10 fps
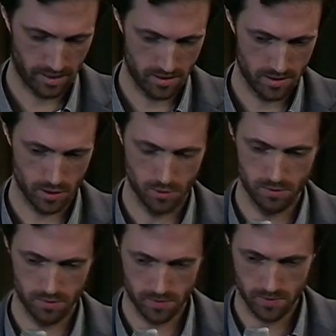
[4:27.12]
So
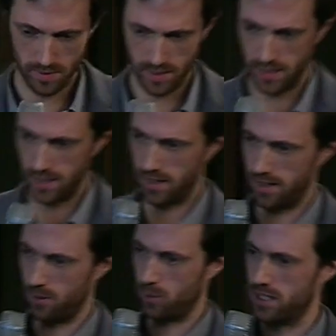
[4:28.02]

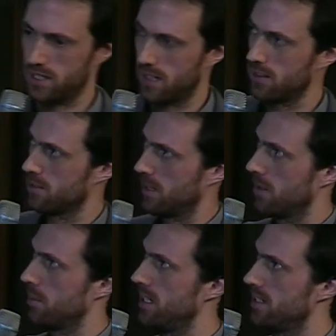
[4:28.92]
when I set out to make the
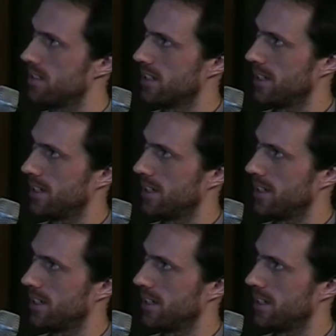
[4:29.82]
piece,